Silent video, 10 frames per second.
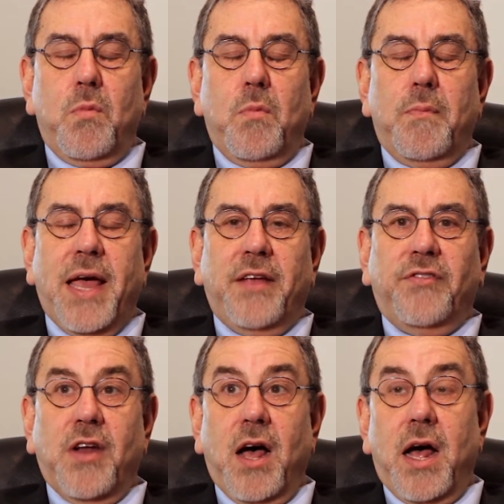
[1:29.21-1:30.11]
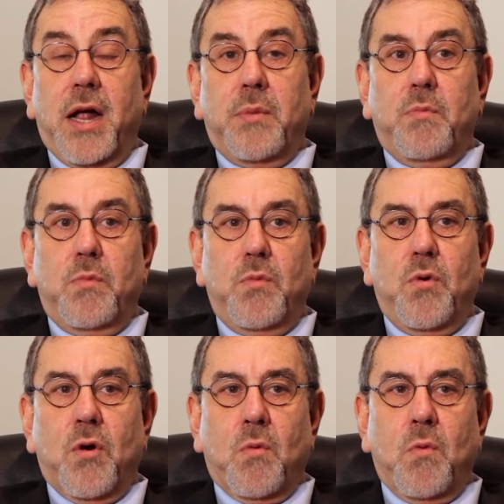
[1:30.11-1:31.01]
based on
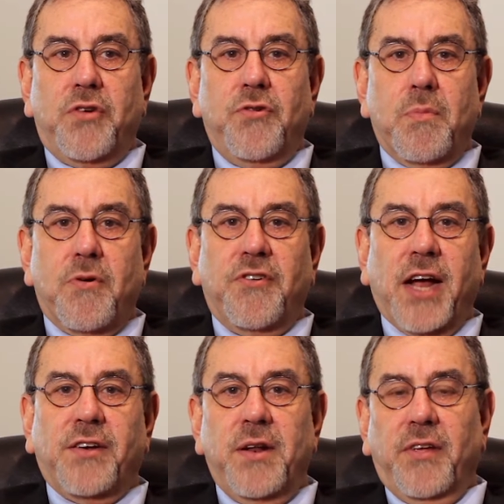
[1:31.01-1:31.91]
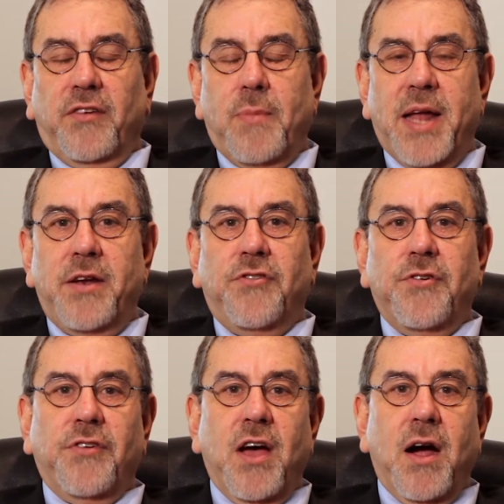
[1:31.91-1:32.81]
what your projected
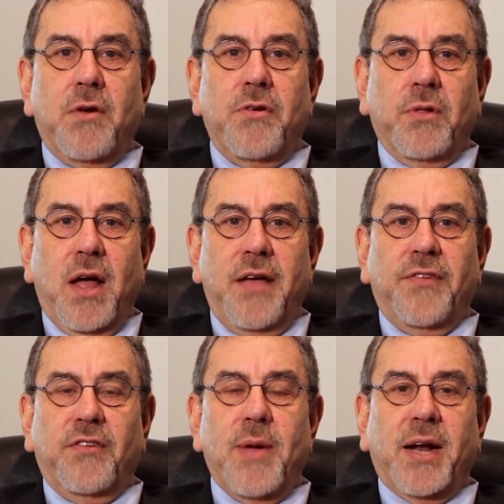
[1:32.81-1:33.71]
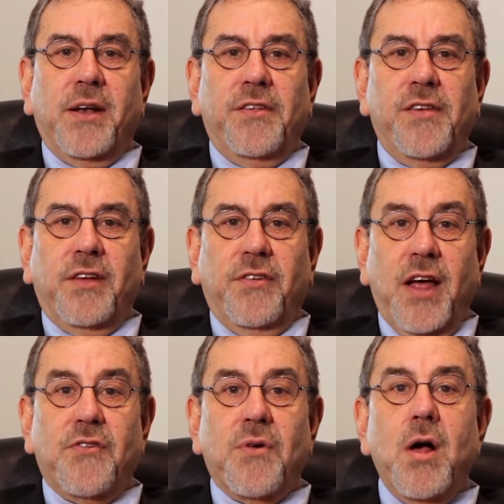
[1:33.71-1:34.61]
expenditures are, your life expectancy,
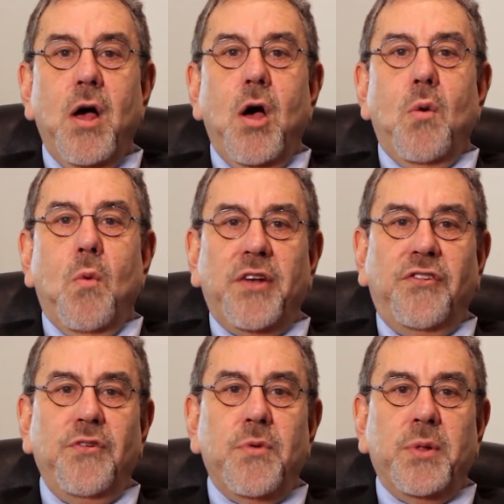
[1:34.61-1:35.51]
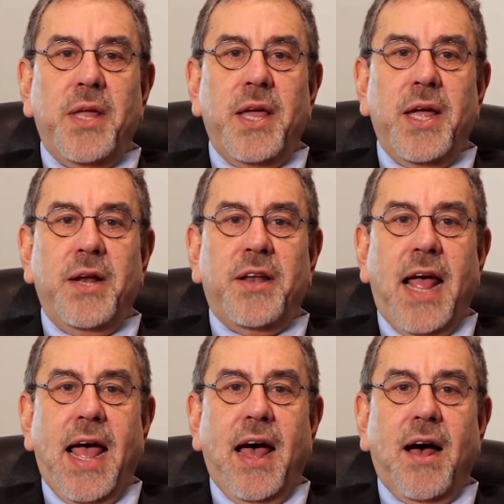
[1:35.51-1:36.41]
etc., what you will need to
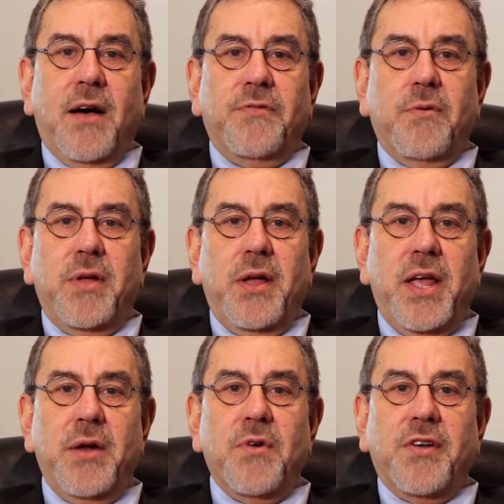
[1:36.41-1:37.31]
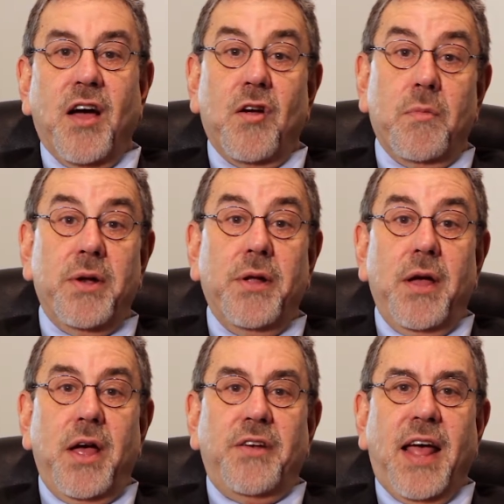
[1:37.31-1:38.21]
have in retirement
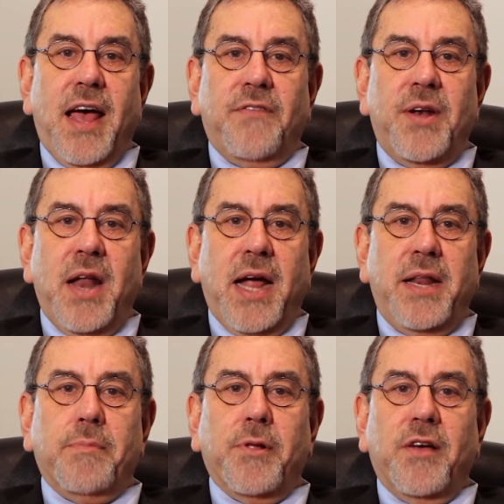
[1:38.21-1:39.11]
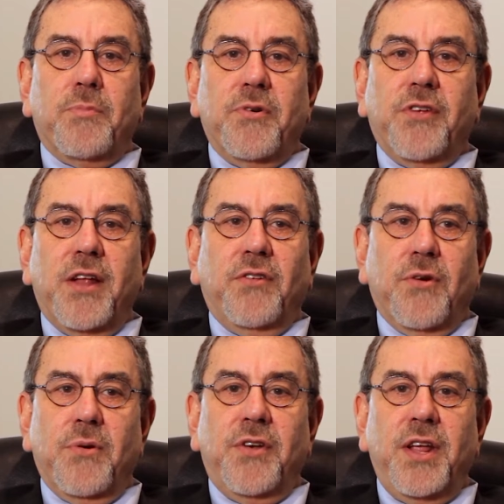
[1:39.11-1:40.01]
to have a 90+%
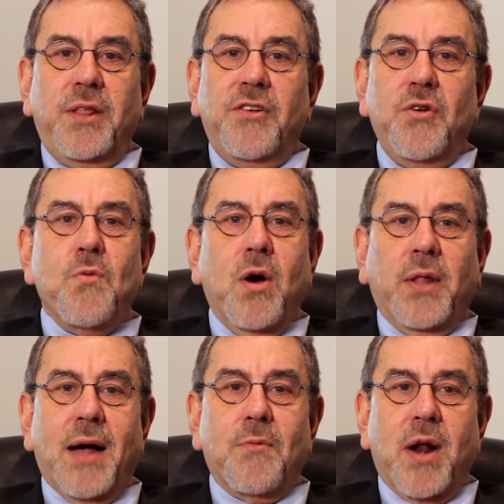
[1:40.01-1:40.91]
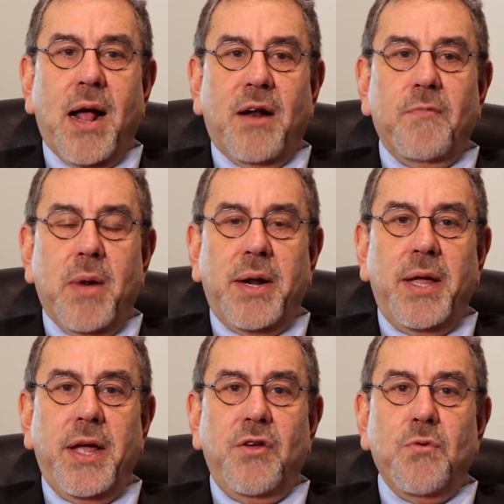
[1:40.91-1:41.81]
certainty that you will not run out of
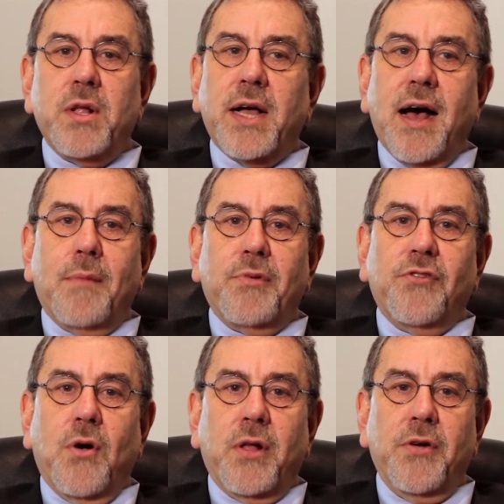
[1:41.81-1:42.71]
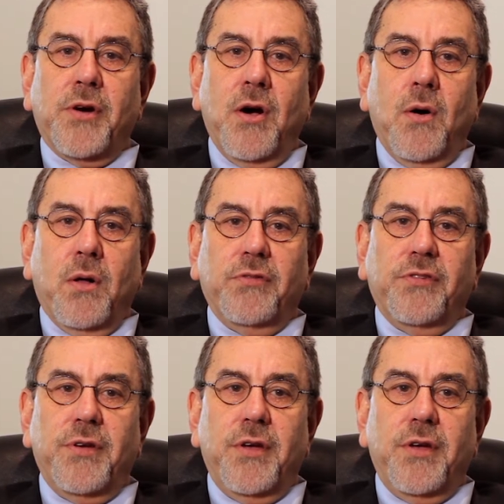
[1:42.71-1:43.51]
money and you will accomplish all your goals.